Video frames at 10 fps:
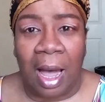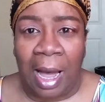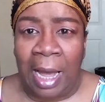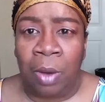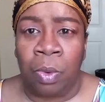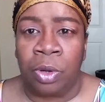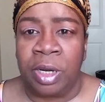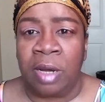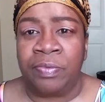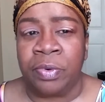I will
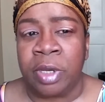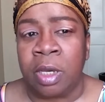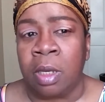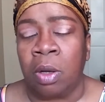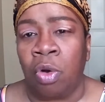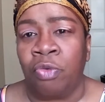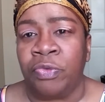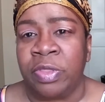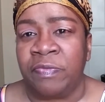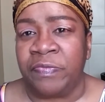never get
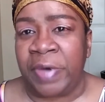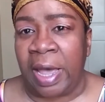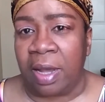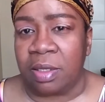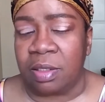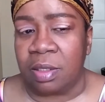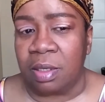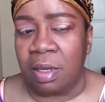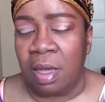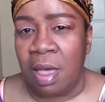over the fact
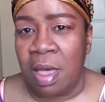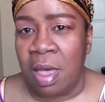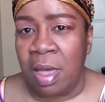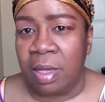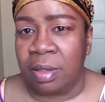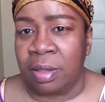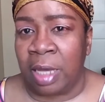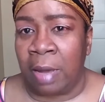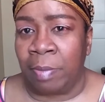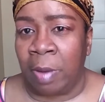
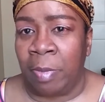that my